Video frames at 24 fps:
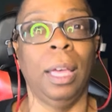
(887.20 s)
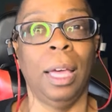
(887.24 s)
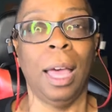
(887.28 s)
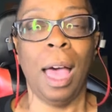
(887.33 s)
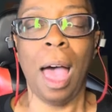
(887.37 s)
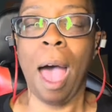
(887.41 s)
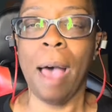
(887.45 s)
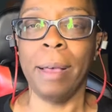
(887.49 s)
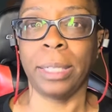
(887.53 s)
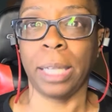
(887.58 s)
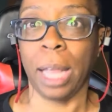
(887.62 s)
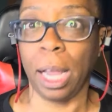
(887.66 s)

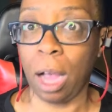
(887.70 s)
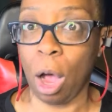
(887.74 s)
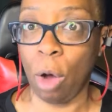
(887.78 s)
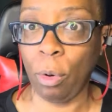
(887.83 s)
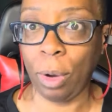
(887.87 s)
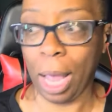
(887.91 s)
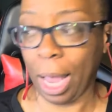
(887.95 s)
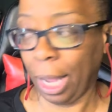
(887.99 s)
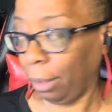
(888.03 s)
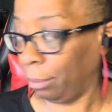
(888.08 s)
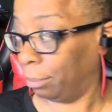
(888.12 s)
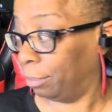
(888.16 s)
I was like,
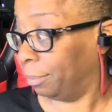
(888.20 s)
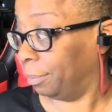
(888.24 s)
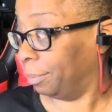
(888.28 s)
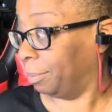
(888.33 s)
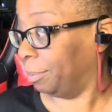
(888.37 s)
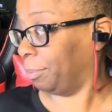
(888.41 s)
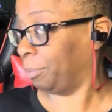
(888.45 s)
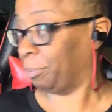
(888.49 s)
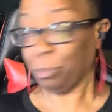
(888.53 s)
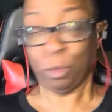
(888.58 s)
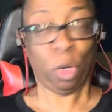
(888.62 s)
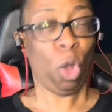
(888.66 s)
okay.
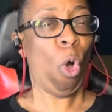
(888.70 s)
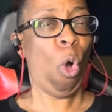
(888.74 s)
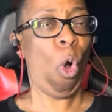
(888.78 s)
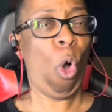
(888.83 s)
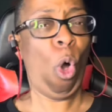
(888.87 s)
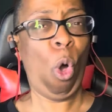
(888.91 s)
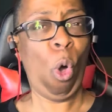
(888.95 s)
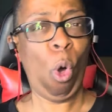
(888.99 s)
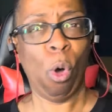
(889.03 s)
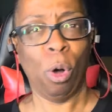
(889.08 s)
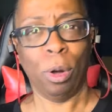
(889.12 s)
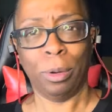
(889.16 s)

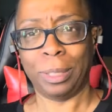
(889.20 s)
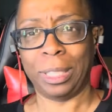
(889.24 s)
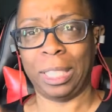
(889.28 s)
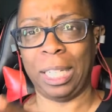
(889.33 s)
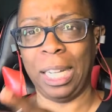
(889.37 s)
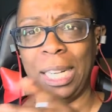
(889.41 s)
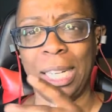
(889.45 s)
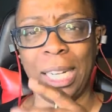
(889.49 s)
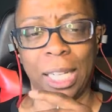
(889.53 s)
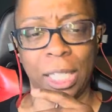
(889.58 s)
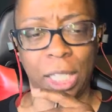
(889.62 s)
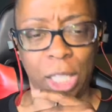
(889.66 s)
Oh,
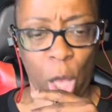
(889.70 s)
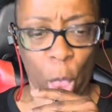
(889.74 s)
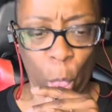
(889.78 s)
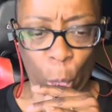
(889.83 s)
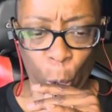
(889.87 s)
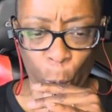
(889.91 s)
goodness.